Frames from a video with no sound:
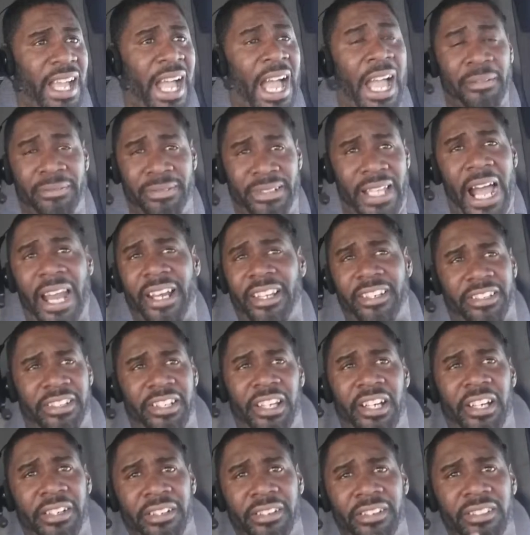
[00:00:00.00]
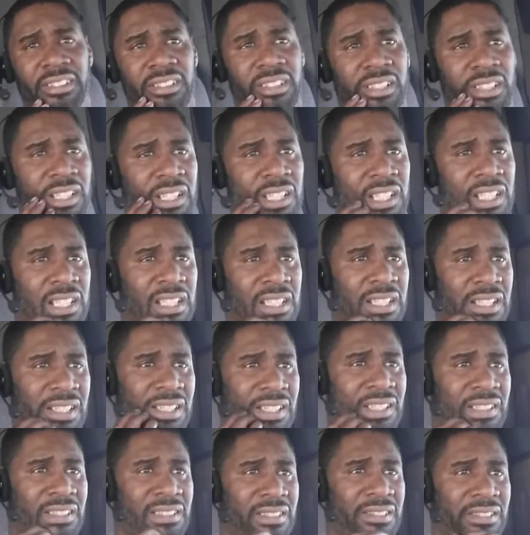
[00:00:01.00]
I've got it done,
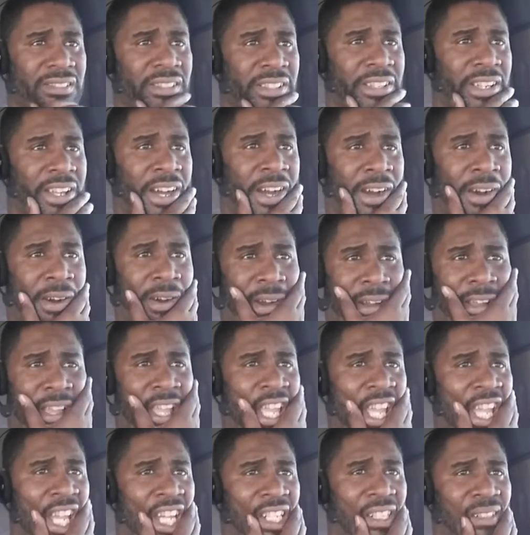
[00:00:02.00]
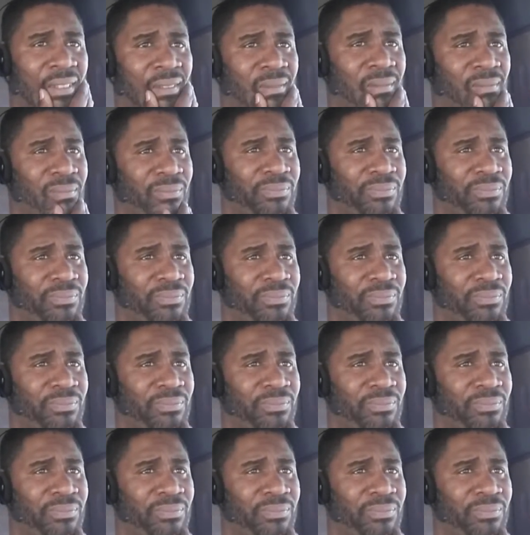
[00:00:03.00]
and